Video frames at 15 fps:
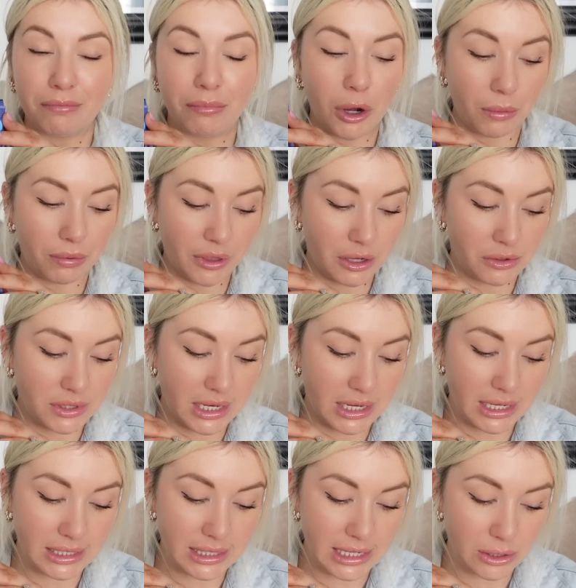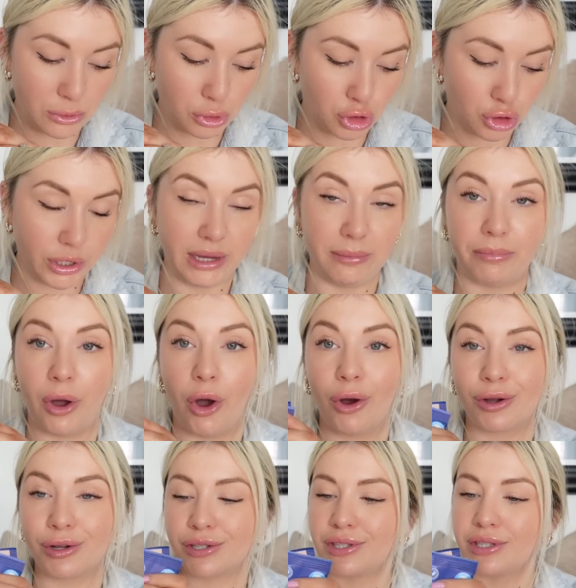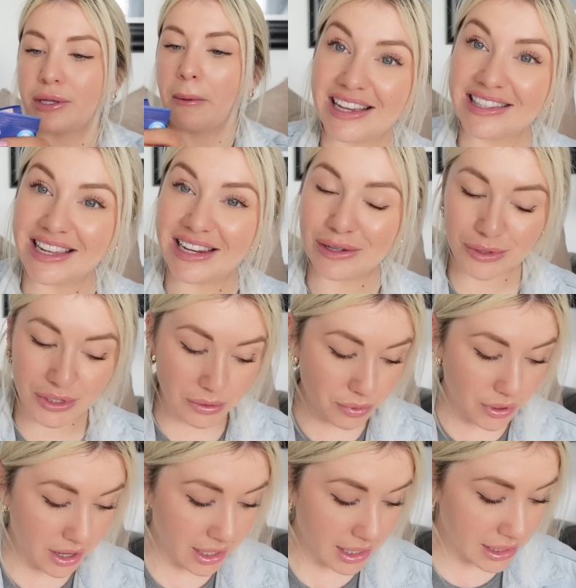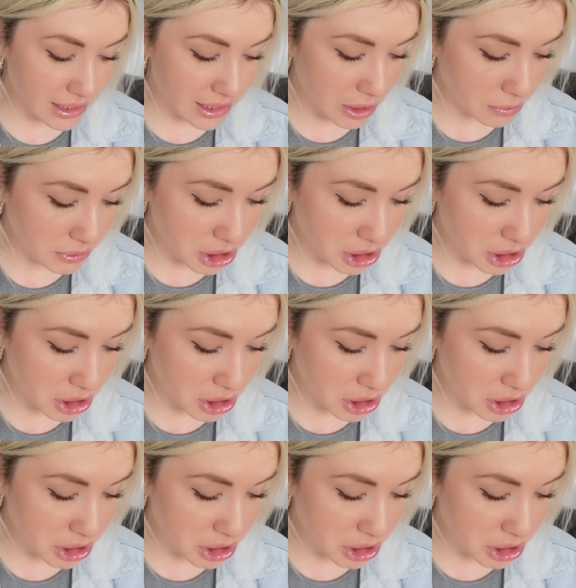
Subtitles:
pop those in his little treat box as a little surprise. He'll be